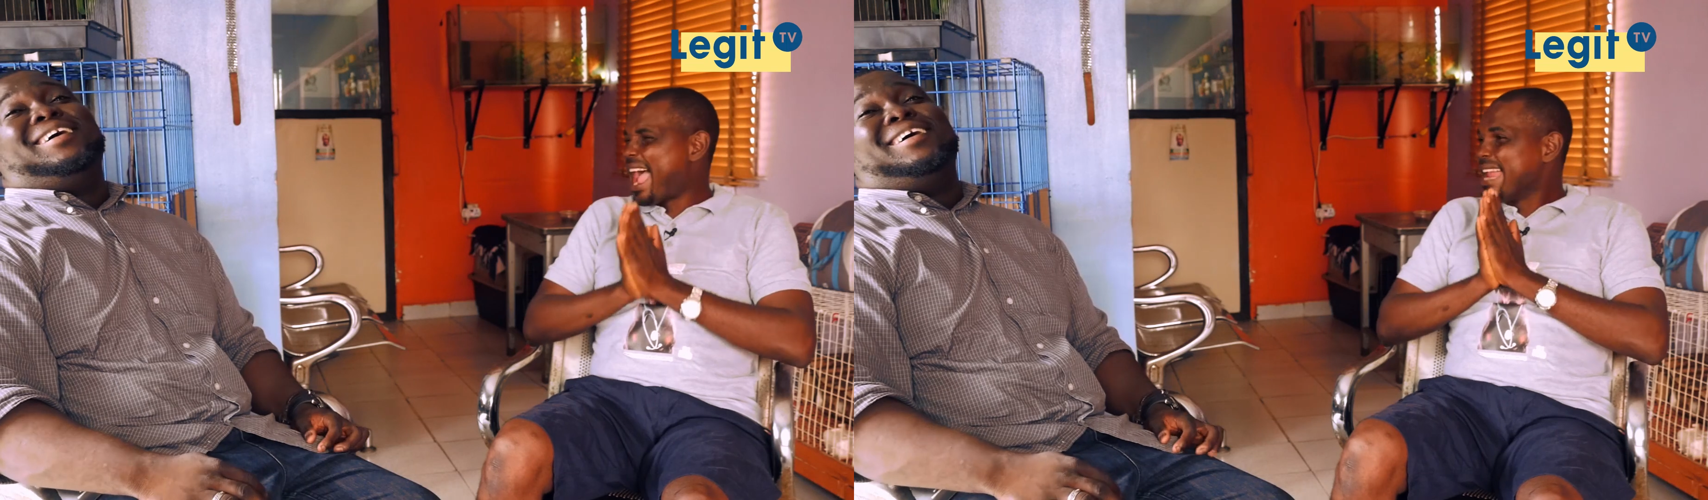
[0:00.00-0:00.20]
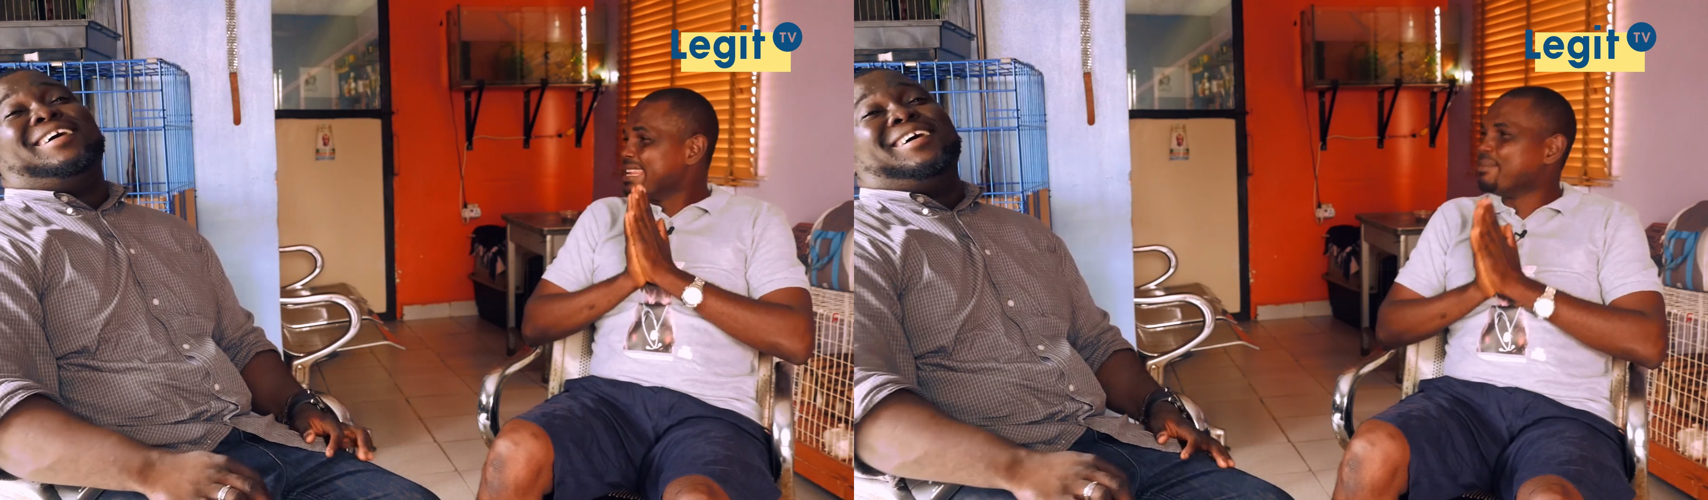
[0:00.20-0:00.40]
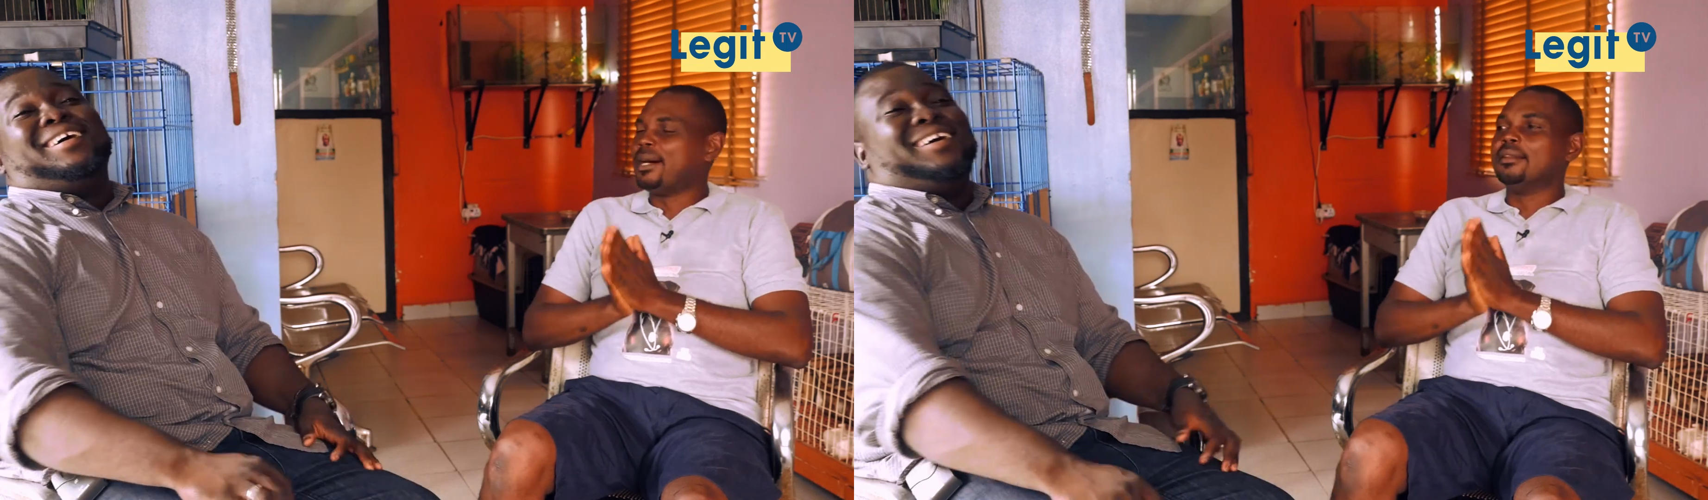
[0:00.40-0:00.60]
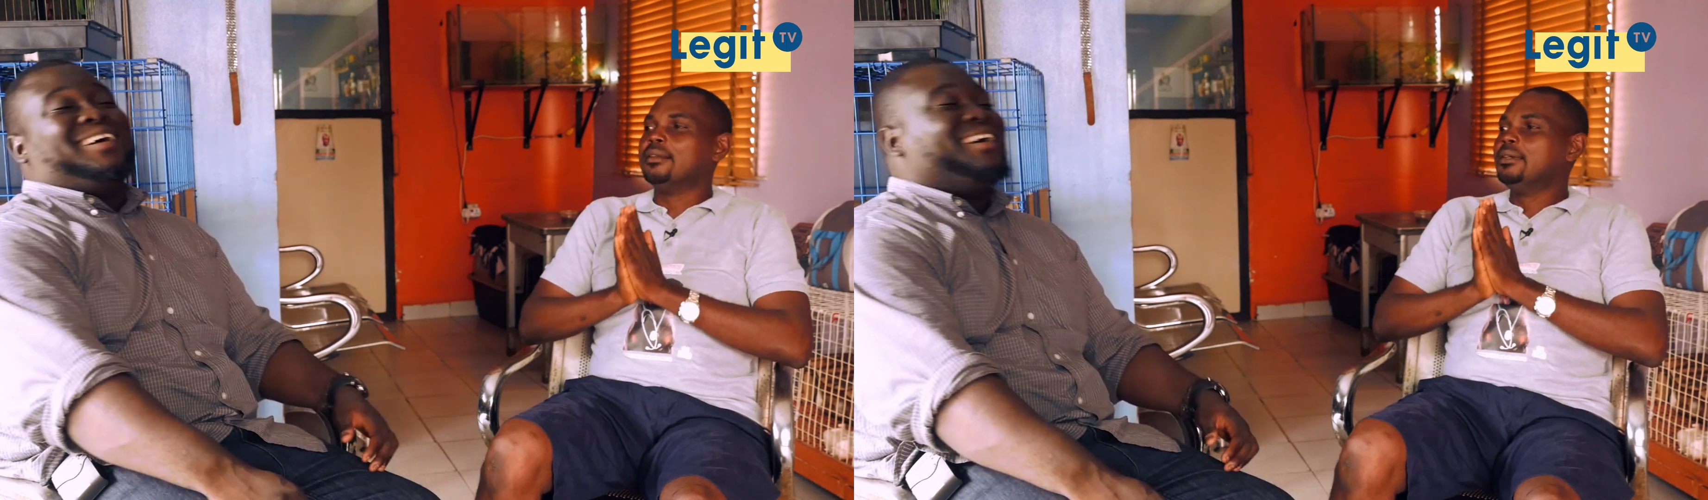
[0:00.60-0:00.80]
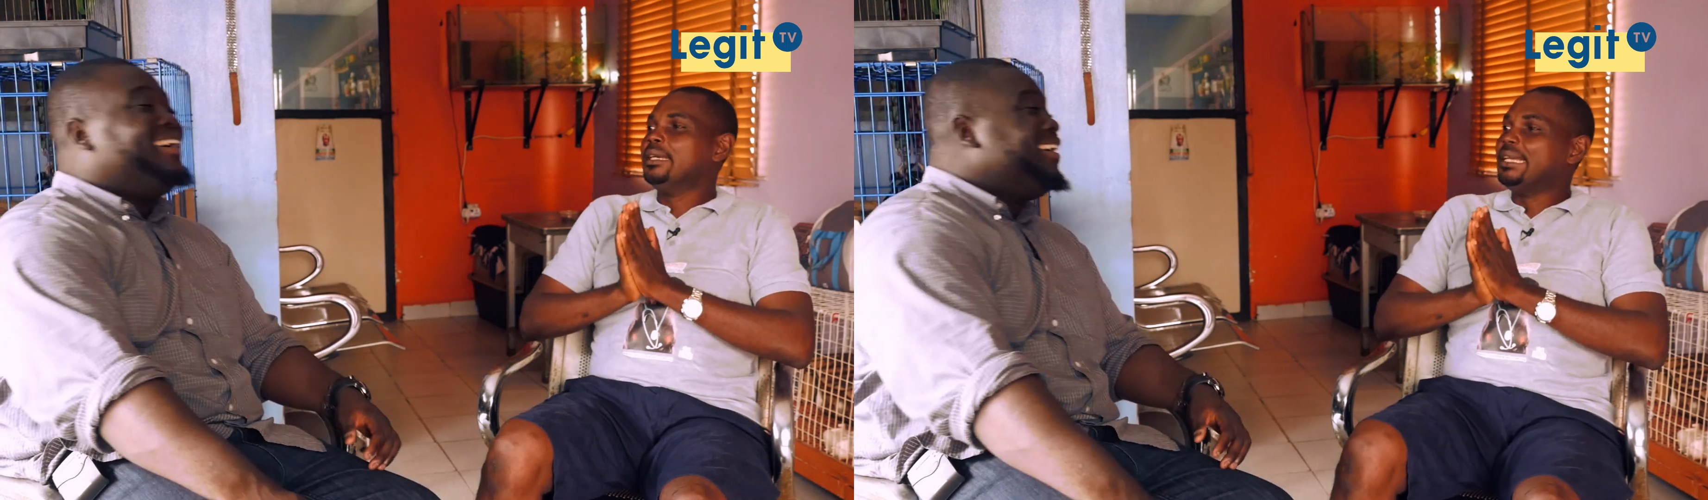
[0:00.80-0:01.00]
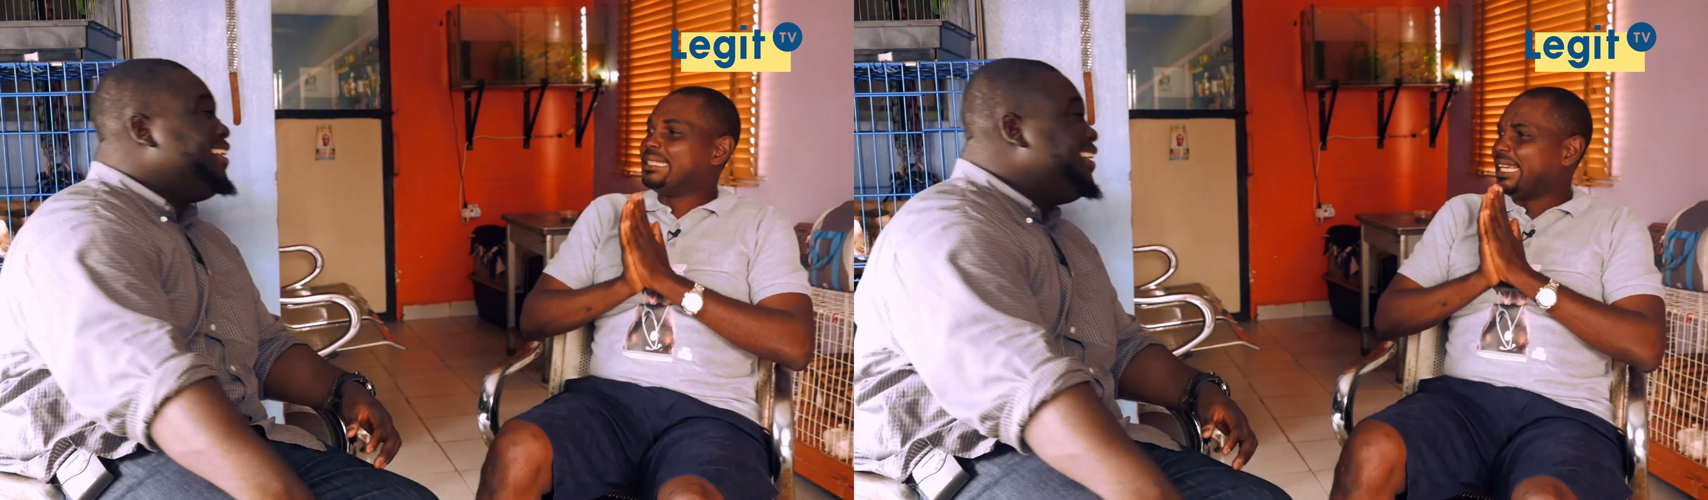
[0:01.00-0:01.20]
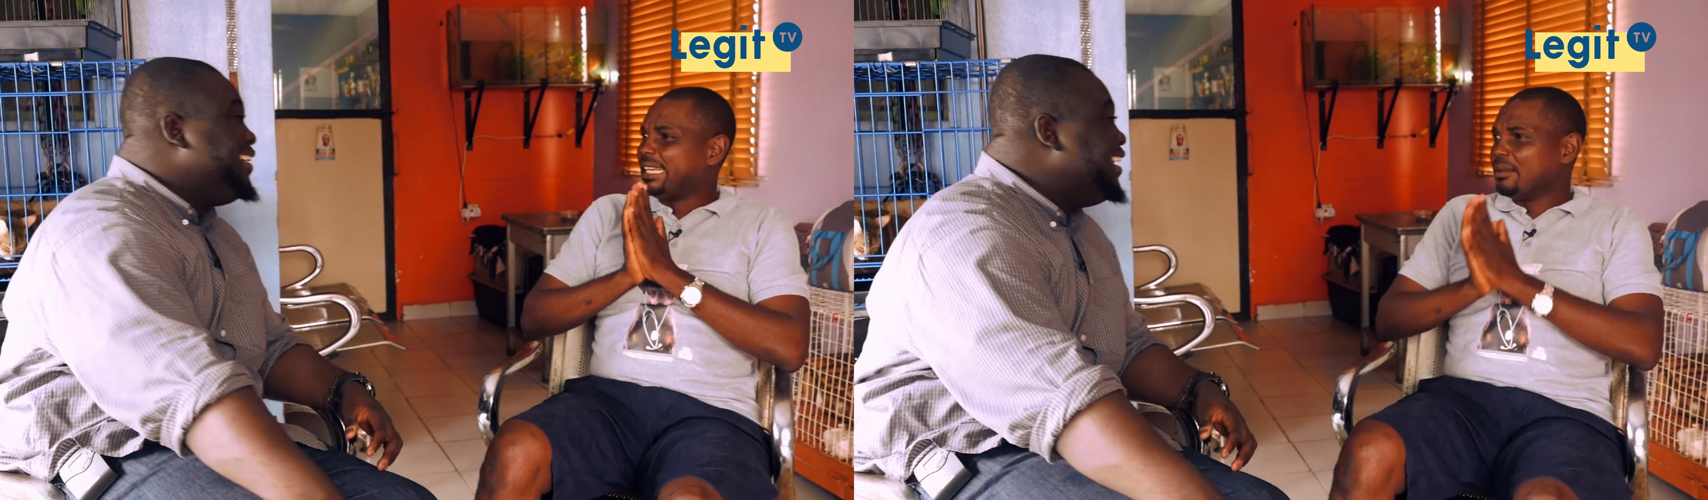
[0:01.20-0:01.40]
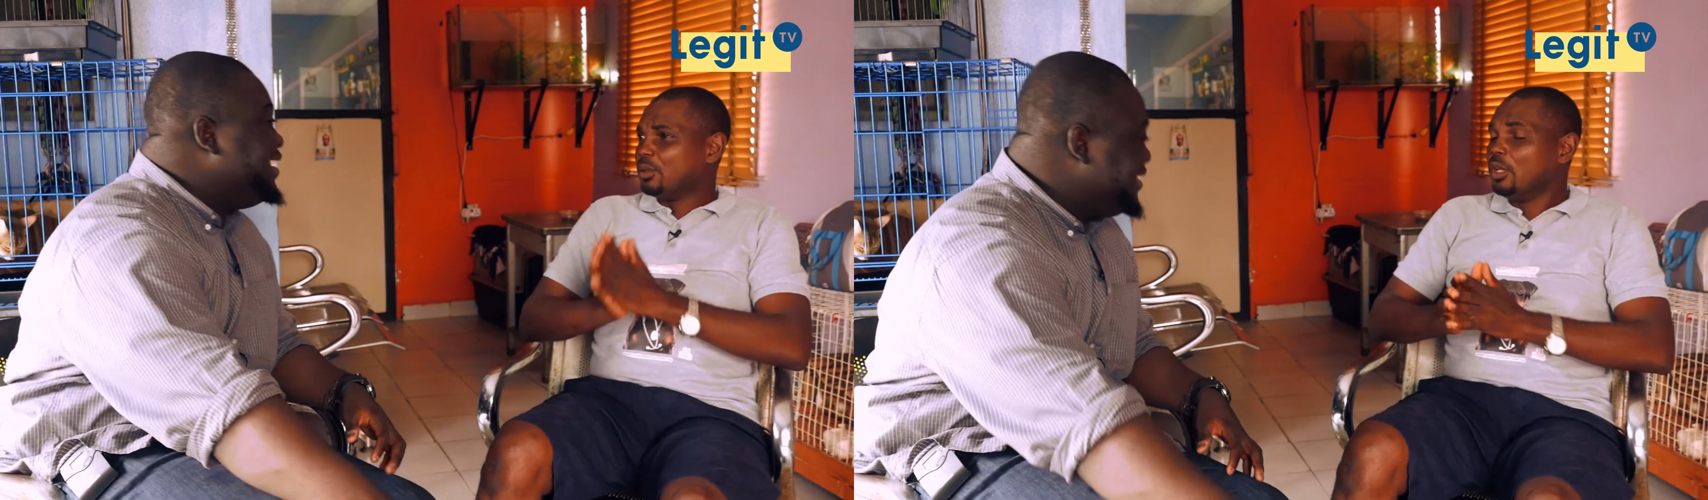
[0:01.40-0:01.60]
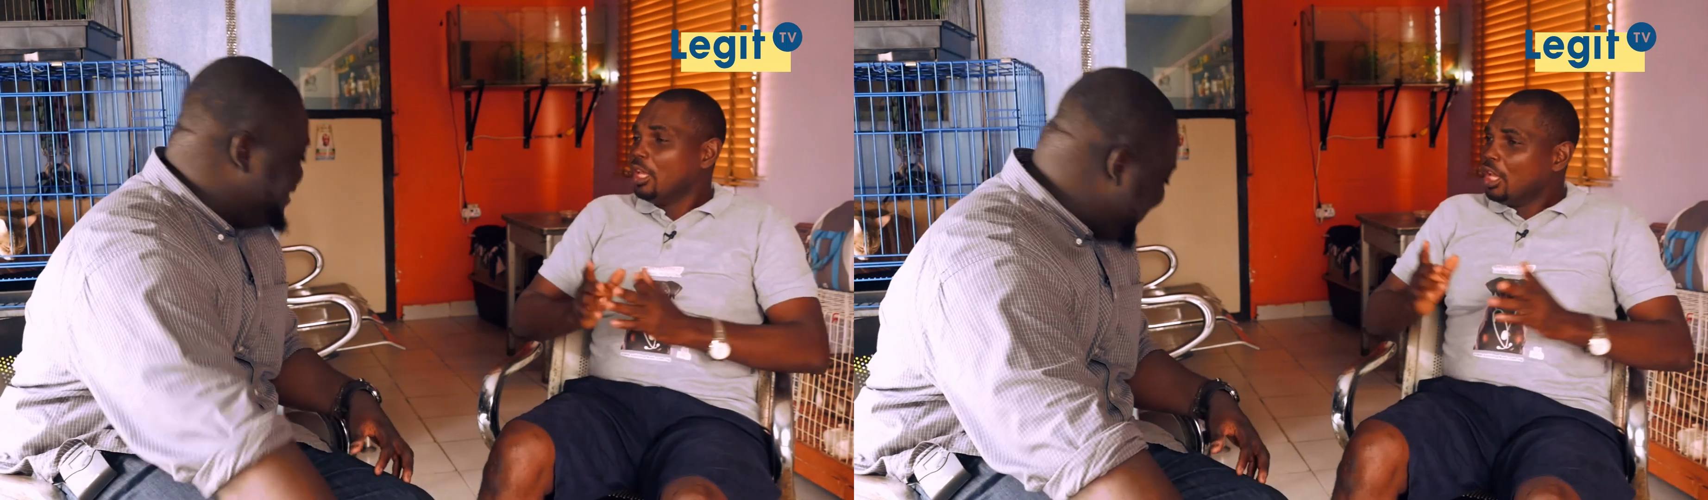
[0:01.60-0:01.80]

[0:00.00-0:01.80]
animal is edible.